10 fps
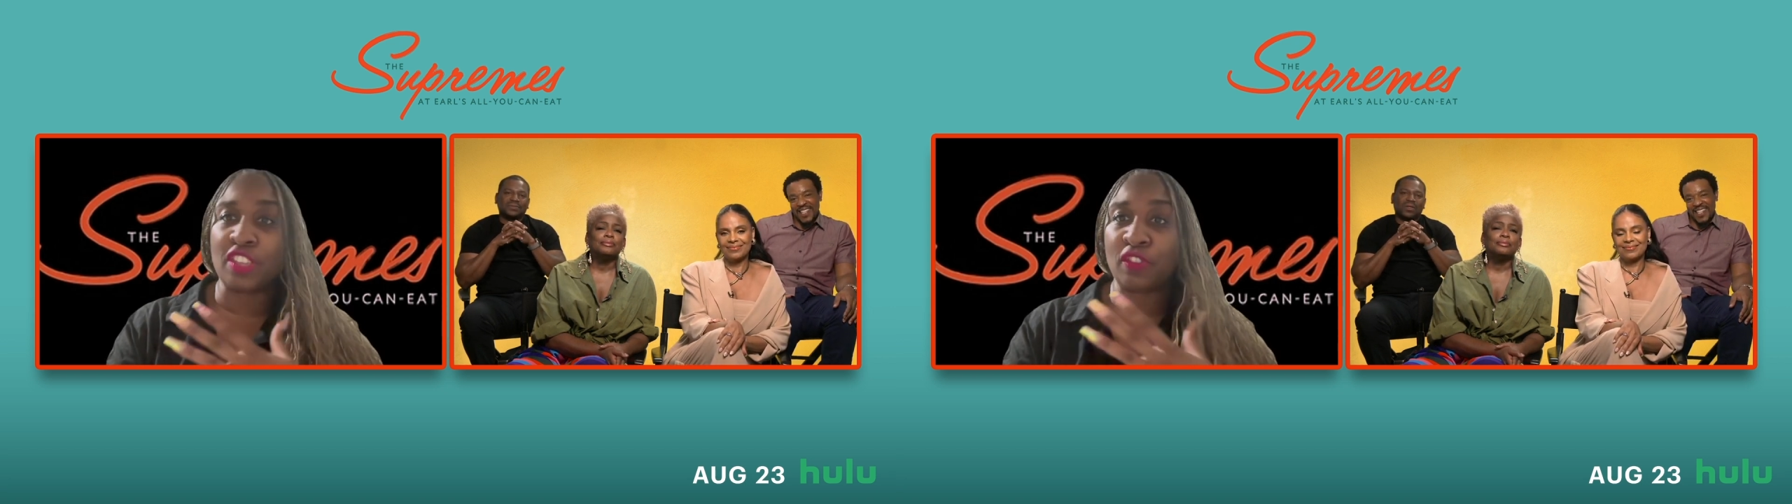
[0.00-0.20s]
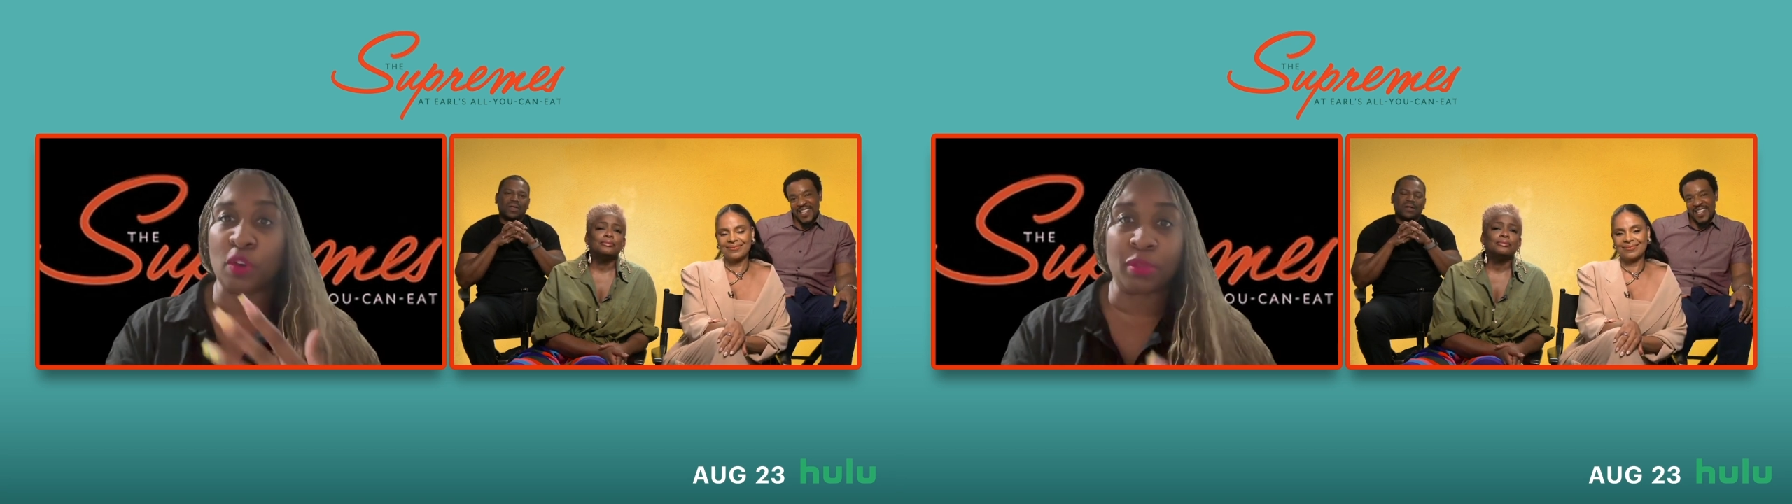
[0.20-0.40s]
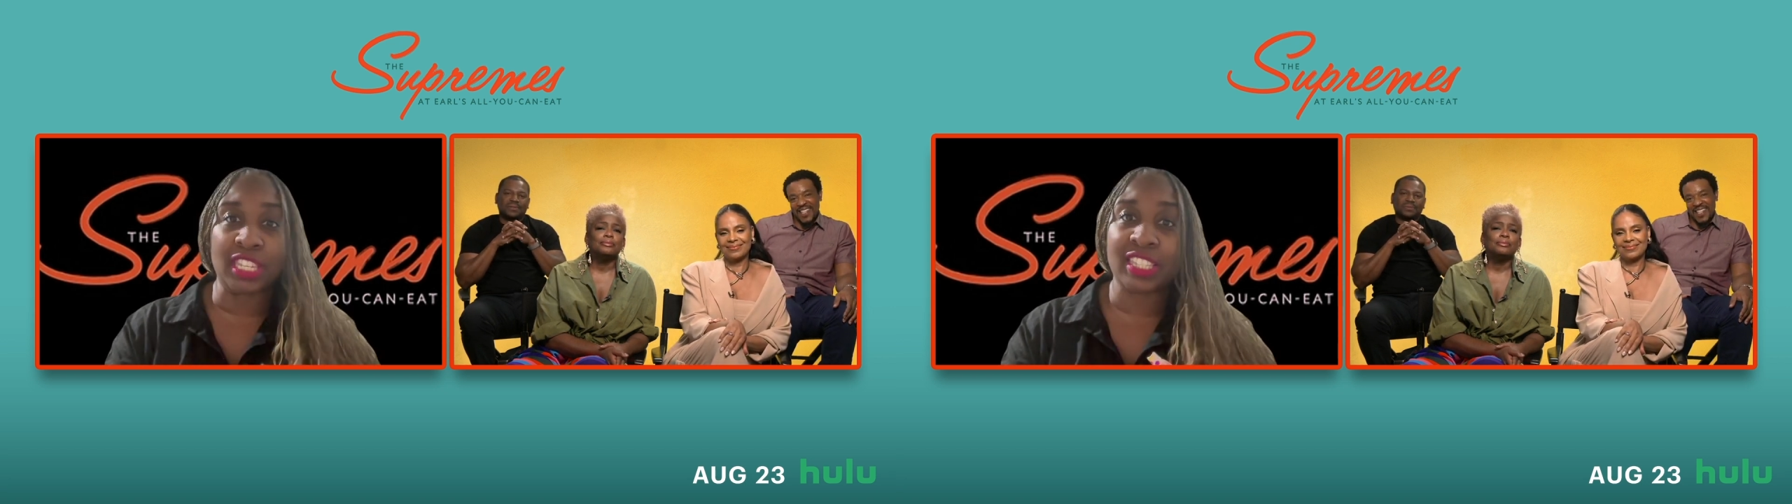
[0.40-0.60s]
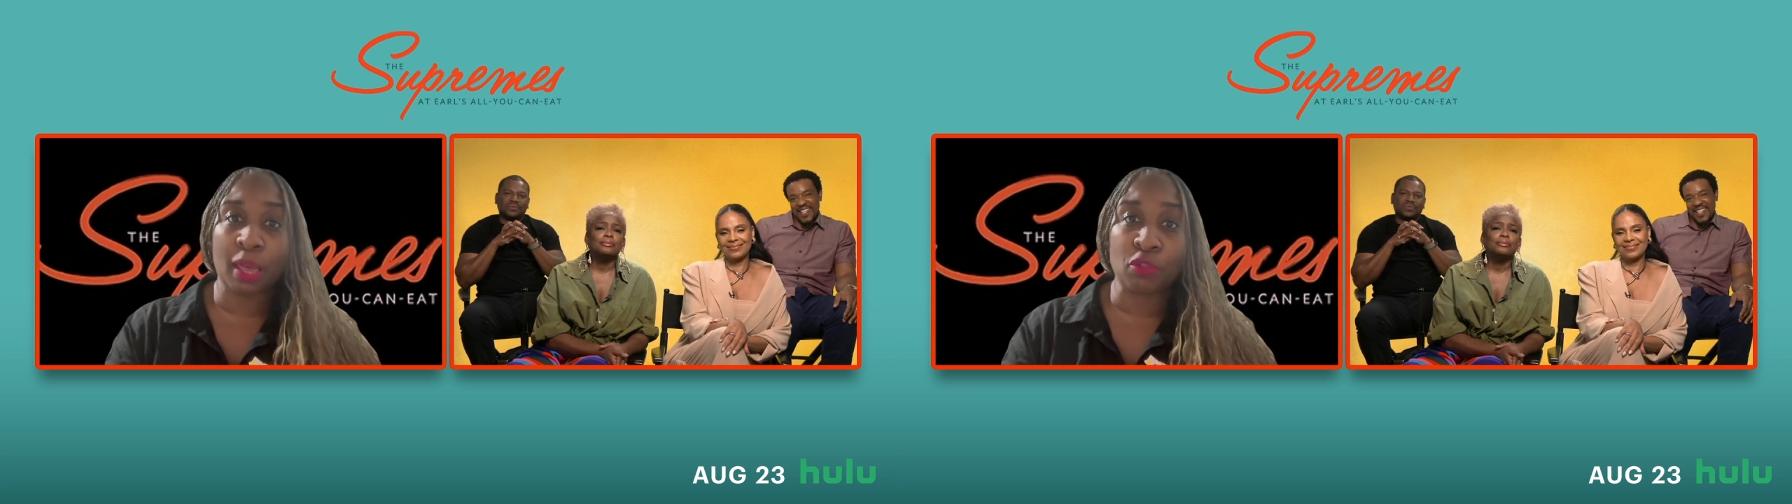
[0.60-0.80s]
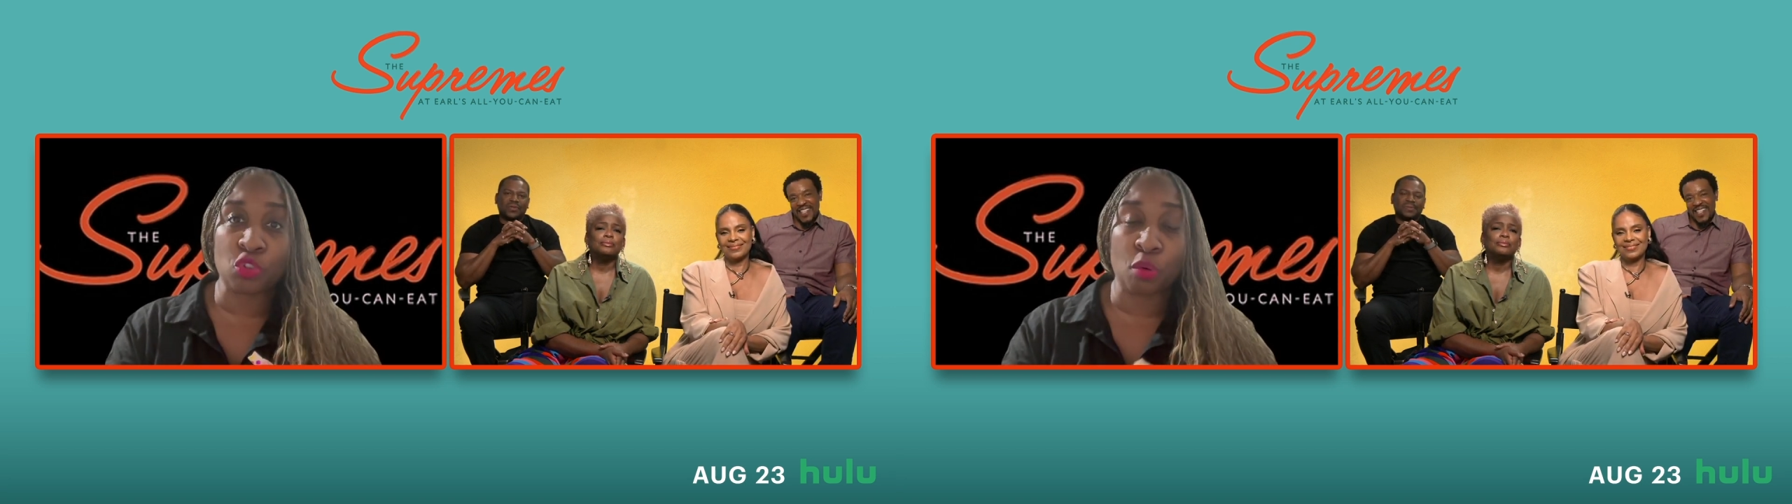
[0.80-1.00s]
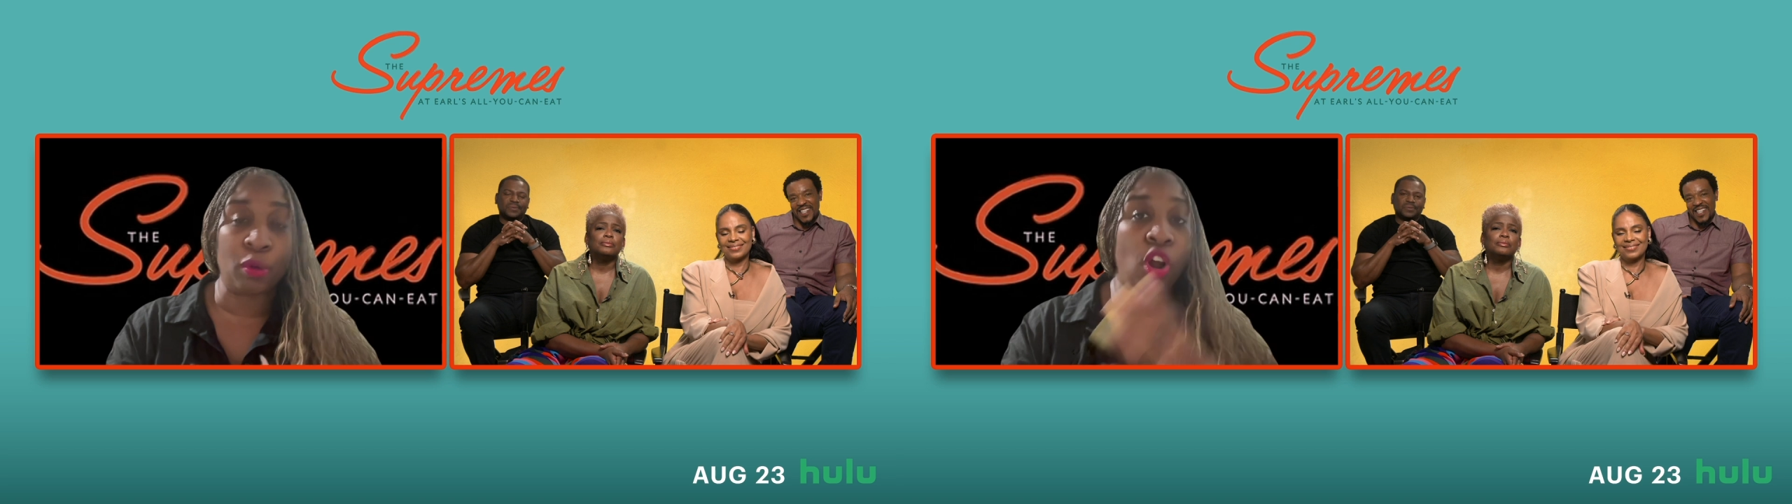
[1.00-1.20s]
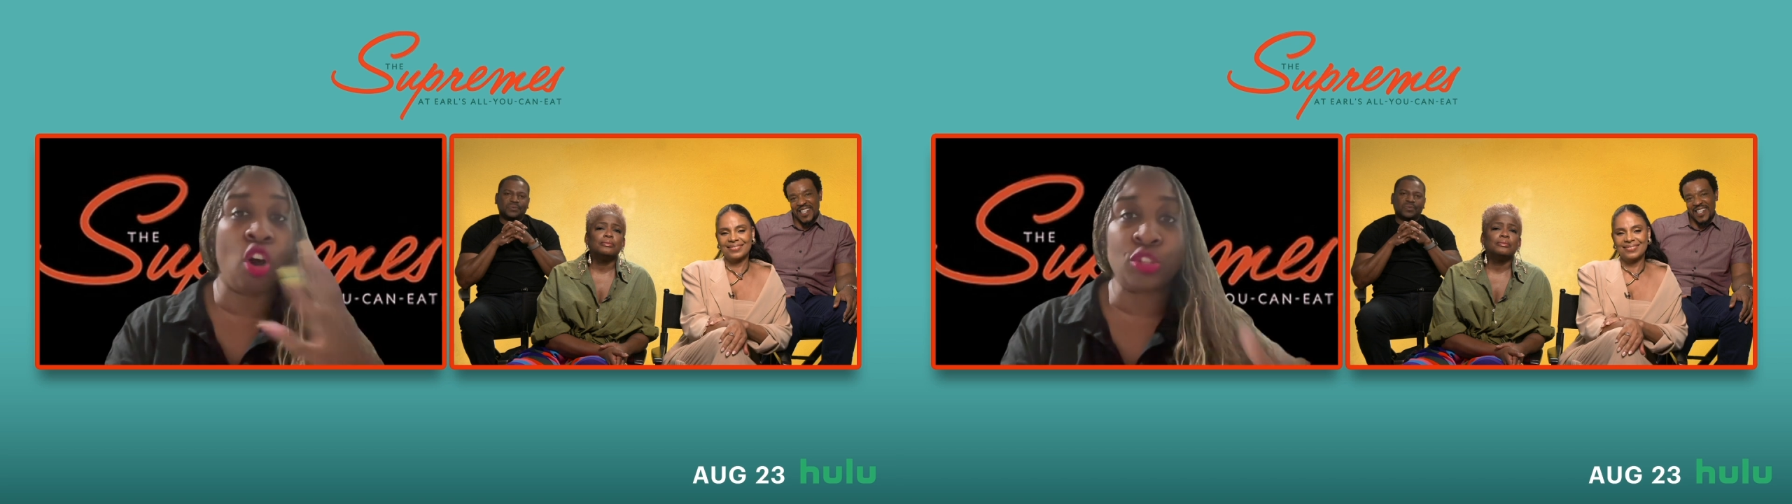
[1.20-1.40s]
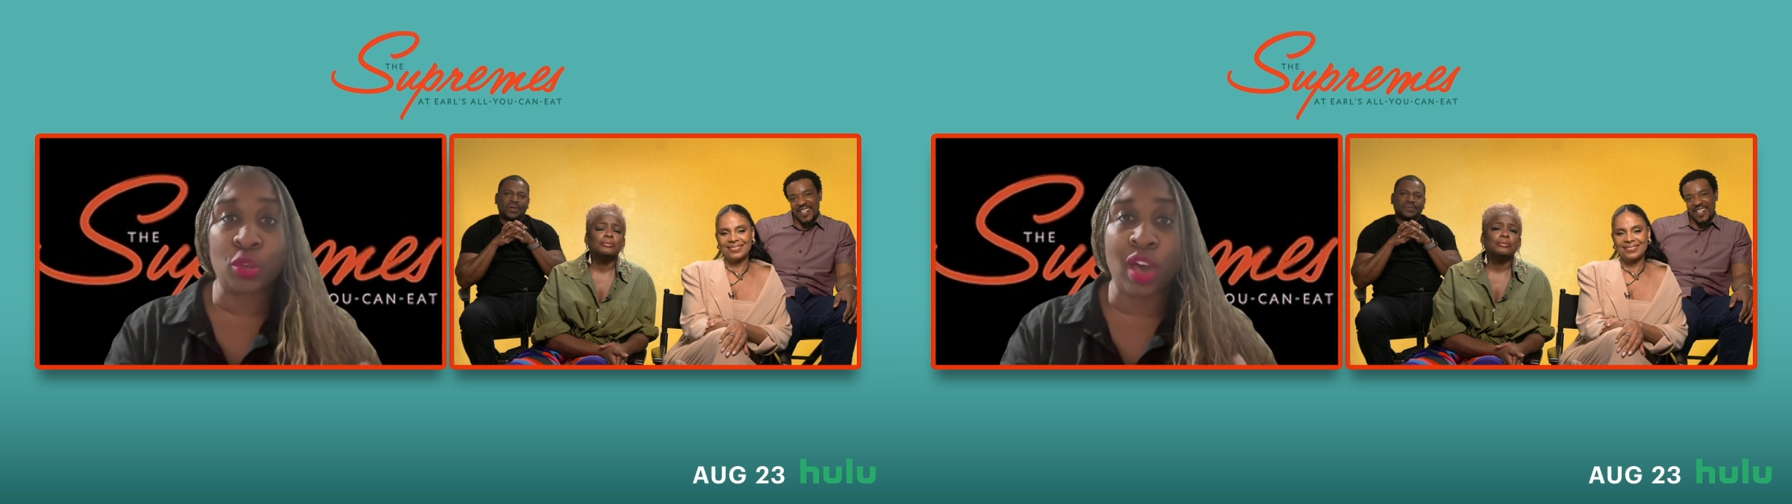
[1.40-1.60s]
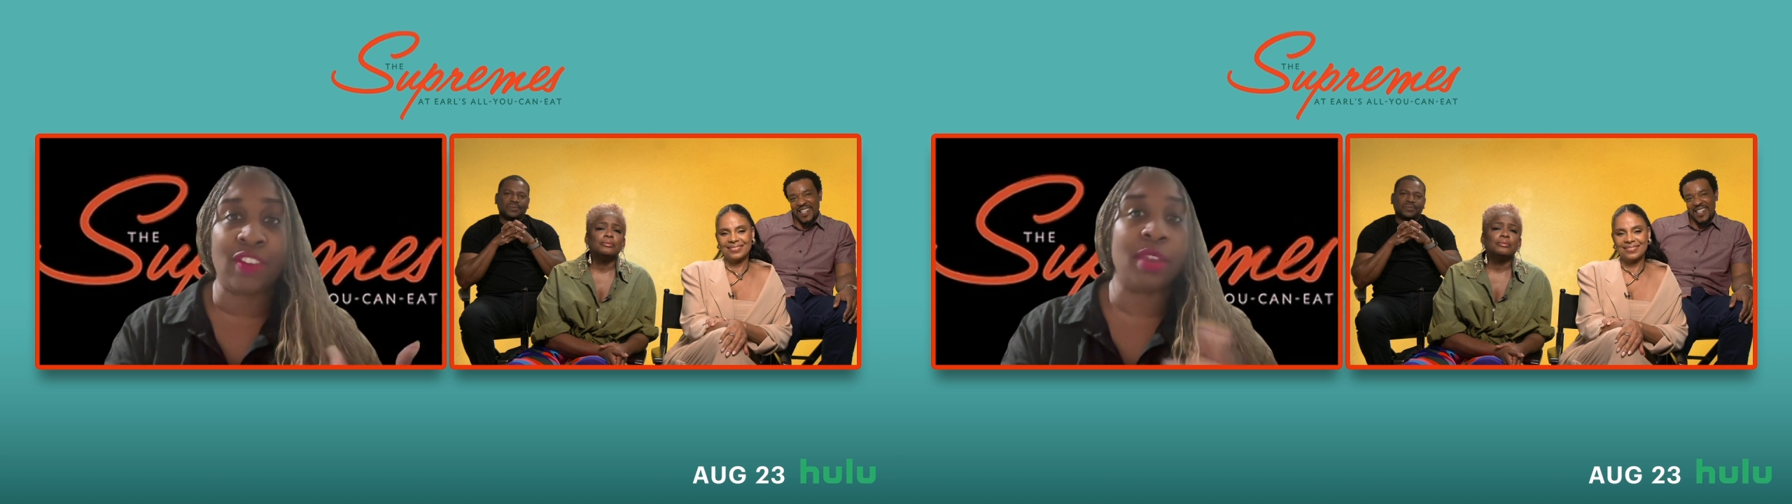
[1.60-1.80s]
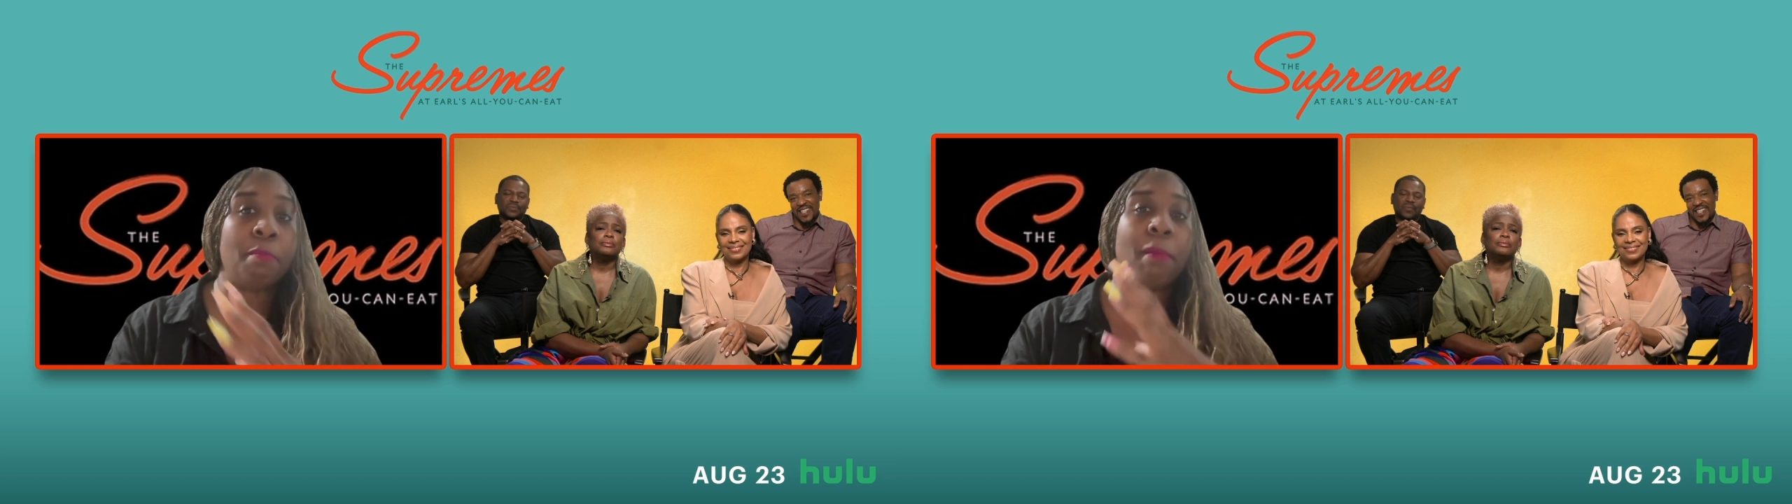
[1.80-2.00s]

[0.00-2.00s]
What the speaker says: this film is exceptional, but also I've